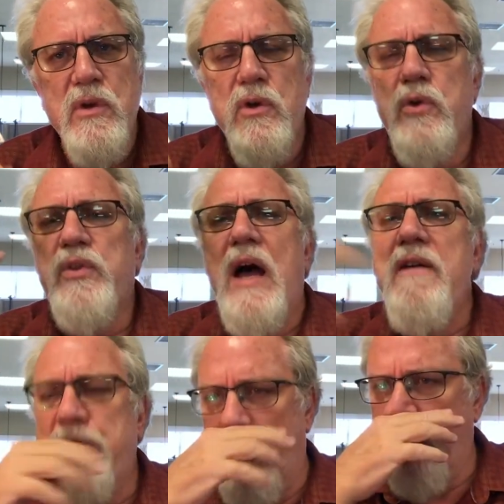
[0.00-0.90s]

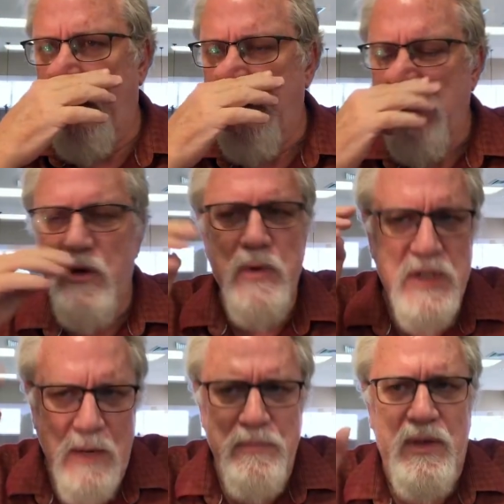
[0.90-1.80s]
Hudayfa then, who
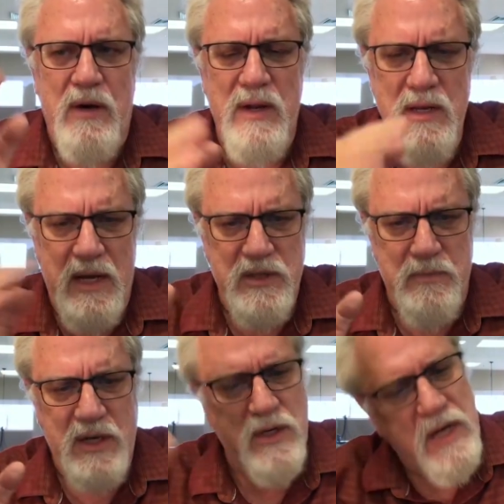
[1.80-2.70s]
was up there in
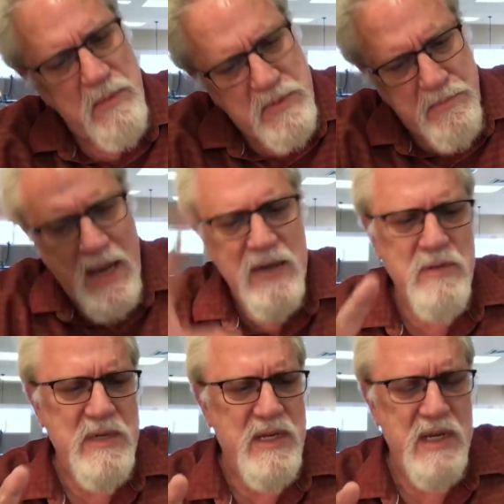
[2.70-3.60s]
Azerbaijan, comes back
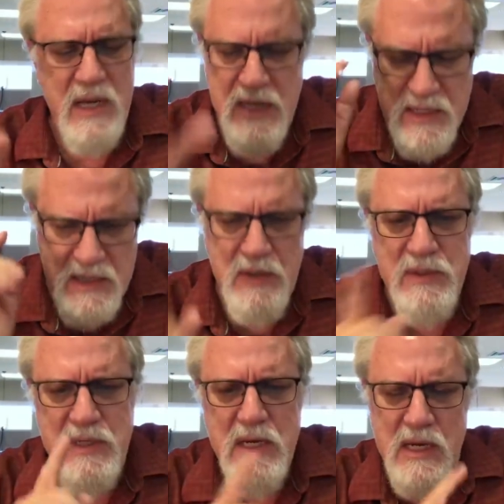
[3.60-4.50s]
to Medina, and
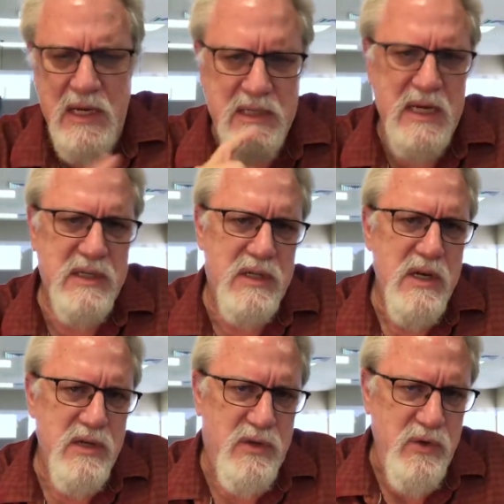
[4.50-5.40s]
he says
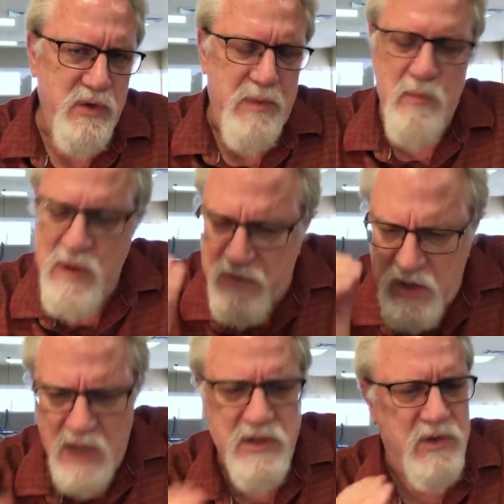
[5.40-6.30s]
to Uthman, we've
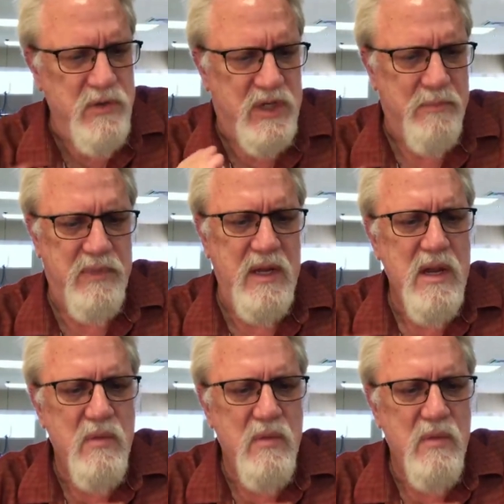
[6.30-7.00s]
got to do something.